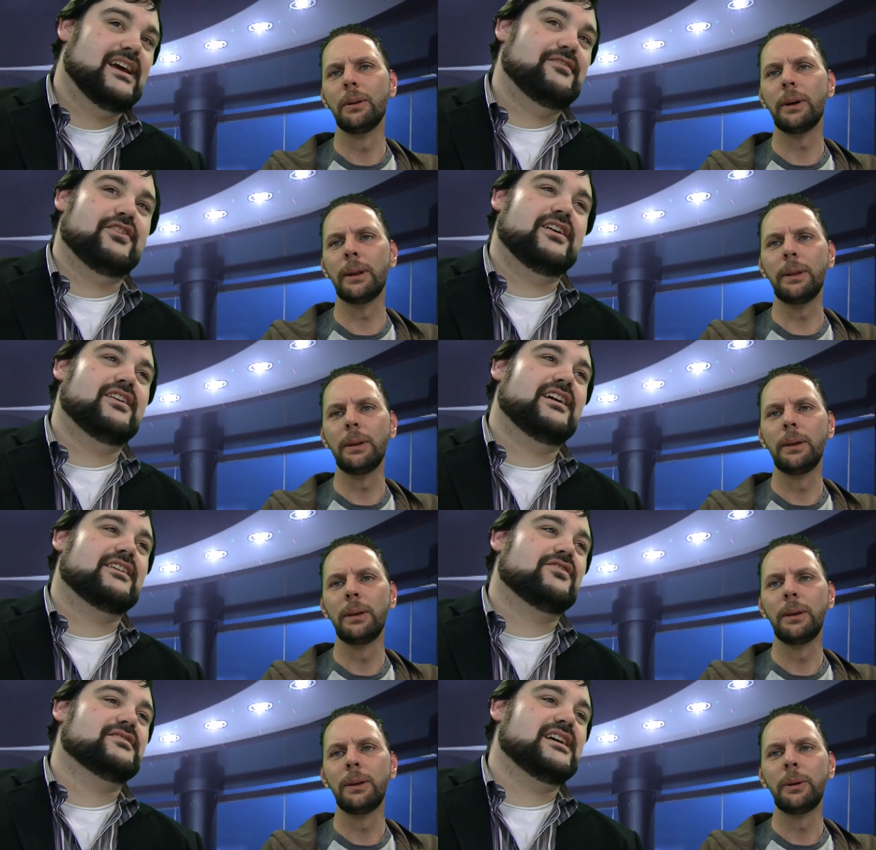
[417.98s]
Speaker 1: If your and, internet
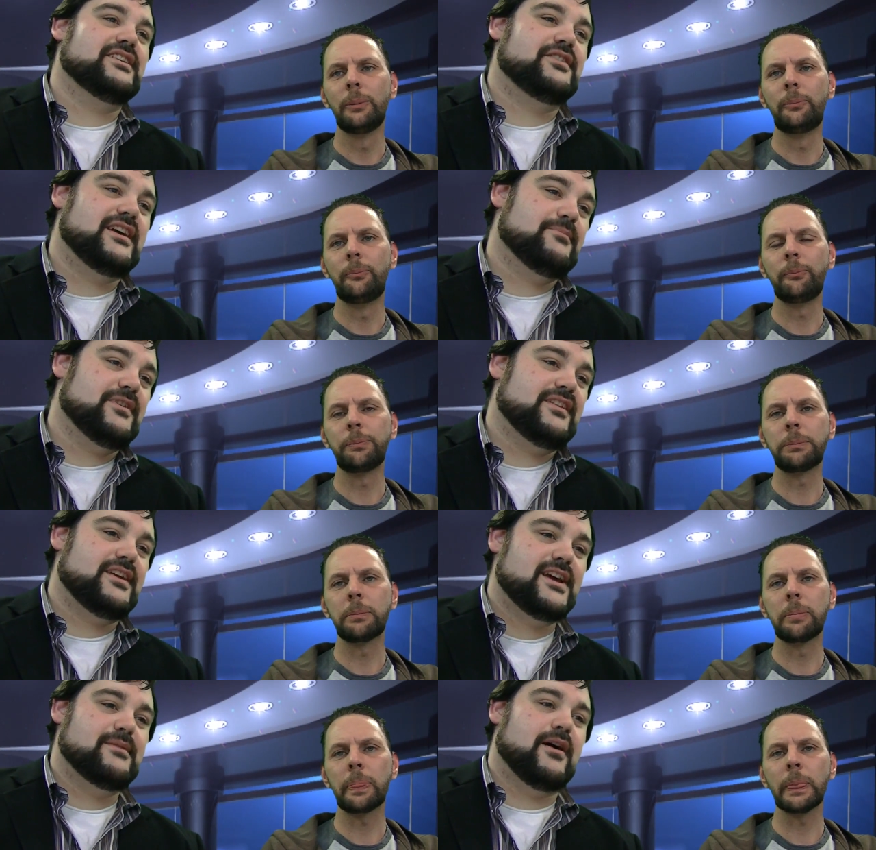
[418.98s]
goes out, you can't play the
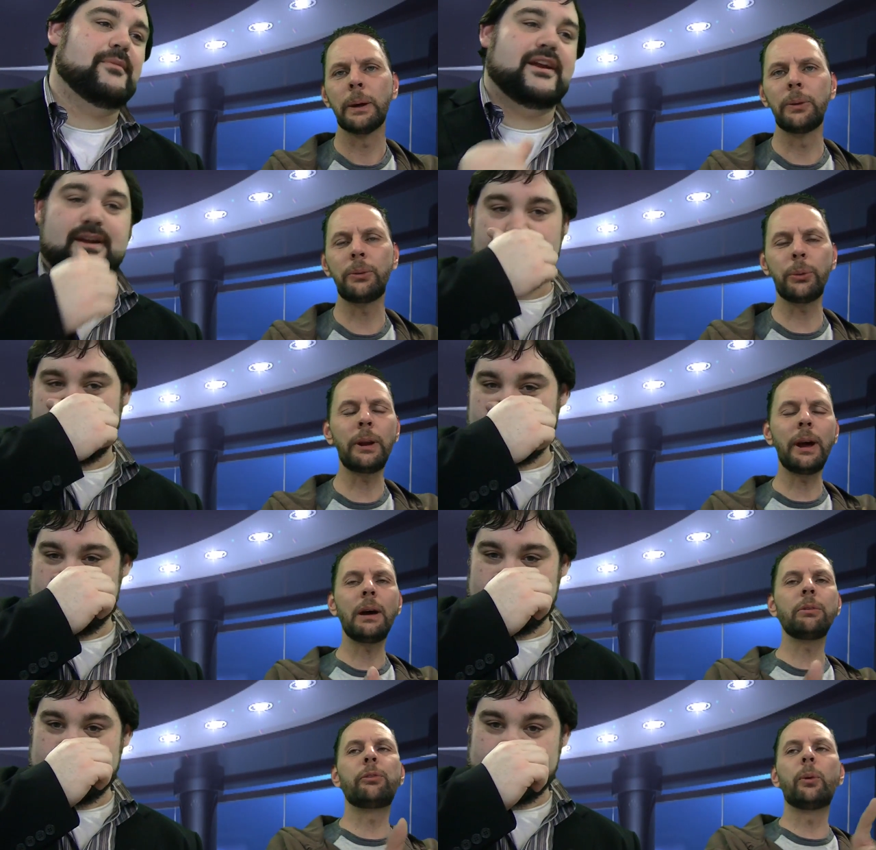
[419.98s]
game.
Speaker 2: I mean, so then I
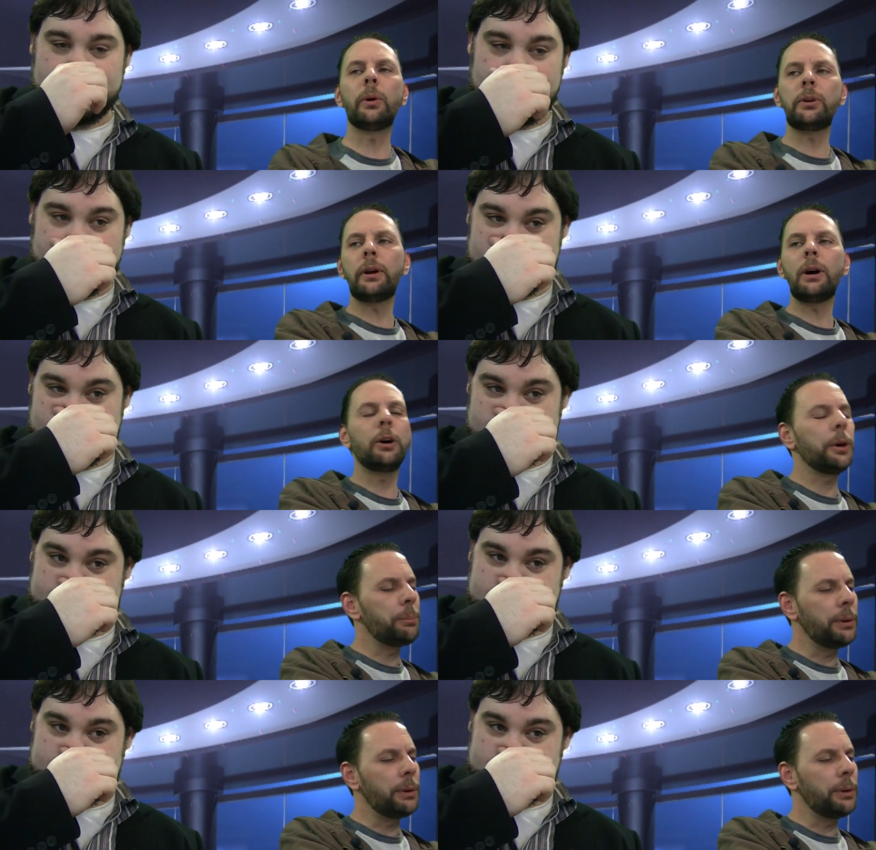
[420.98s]
have a four hundred dollar